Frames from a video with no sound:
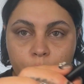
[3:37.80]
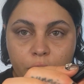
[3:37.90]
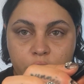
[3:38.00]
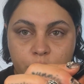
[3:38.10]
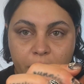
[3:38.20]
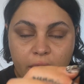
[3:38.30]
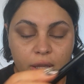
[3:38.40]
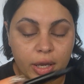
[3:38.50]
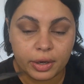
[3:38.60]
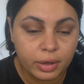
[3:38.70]
Brush black
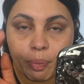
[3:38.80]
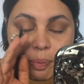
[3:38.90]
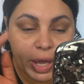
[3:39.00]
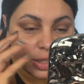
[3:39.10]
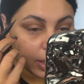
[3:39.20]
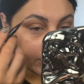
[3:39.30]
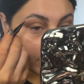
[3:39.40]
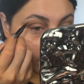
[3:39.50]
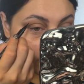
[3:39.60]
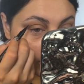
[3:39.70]
liner, best liner, I
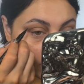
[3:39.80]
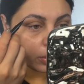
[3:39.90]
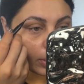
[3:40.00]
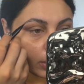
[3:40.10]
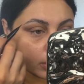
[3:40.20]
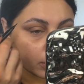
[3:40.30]
don't care. Okay.